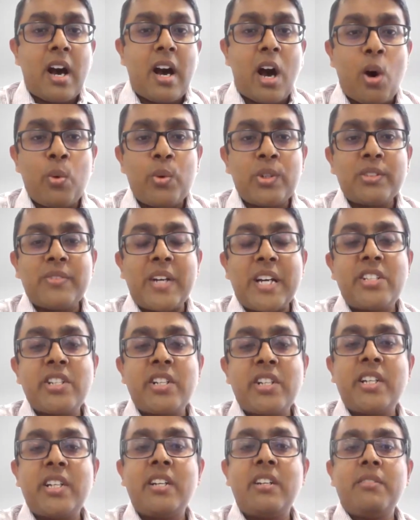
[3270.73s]
How is
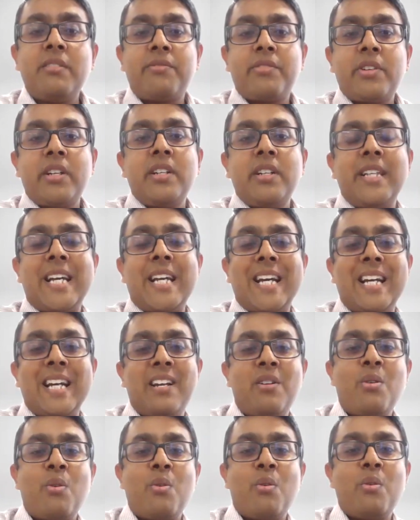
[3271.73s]
venture debt different
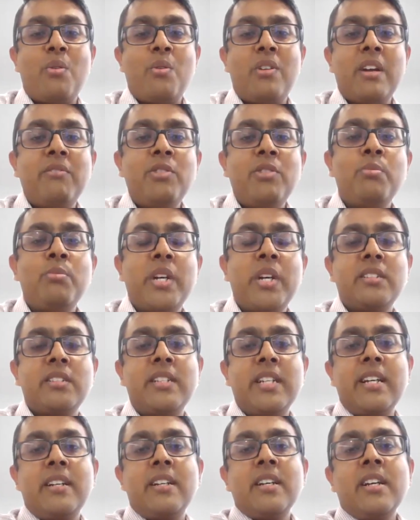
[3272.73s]
than
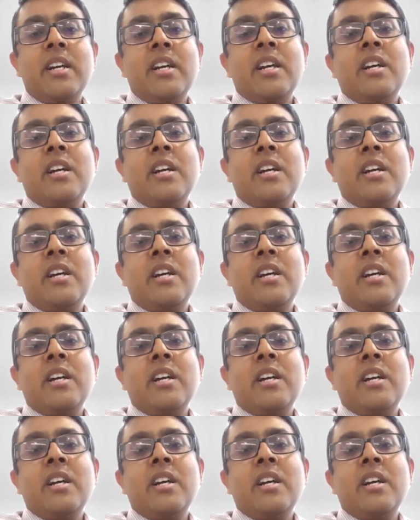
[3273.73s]
revenue-based debt?